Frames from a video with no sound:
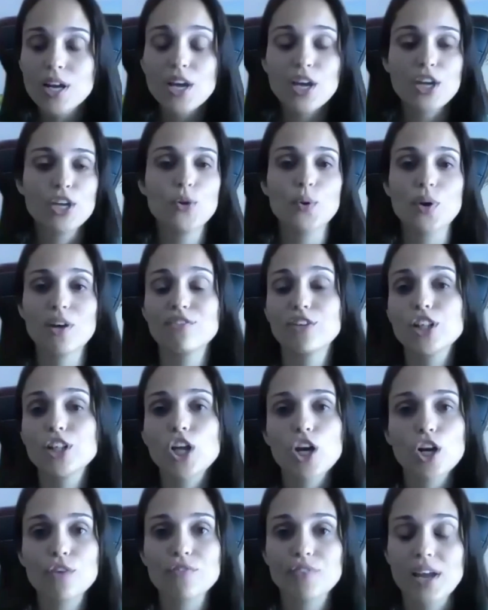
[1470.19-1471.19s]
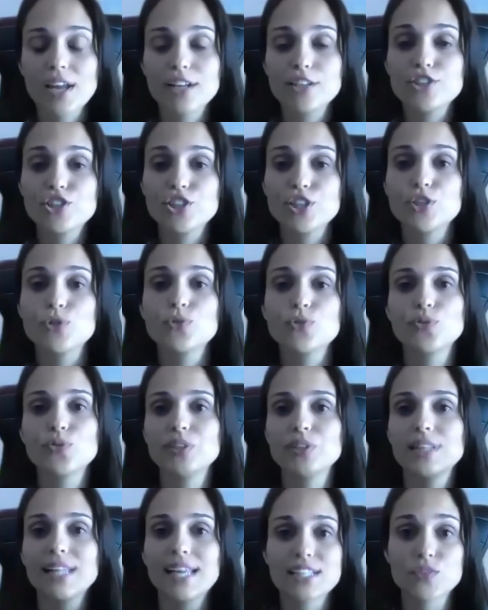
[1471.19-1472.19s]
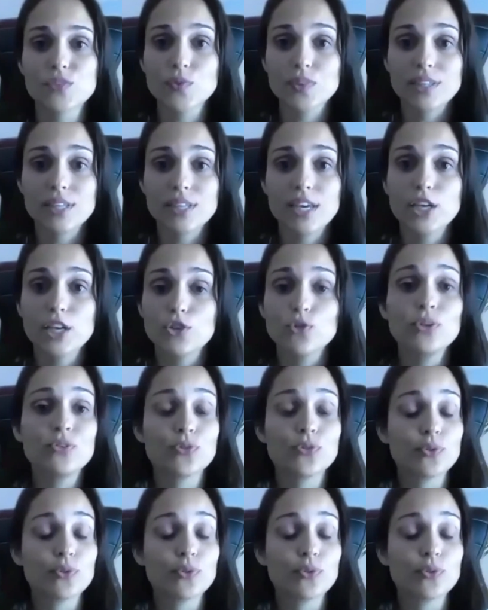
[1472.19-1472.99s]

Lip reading: You have a lot of energy. You feel less fatigue.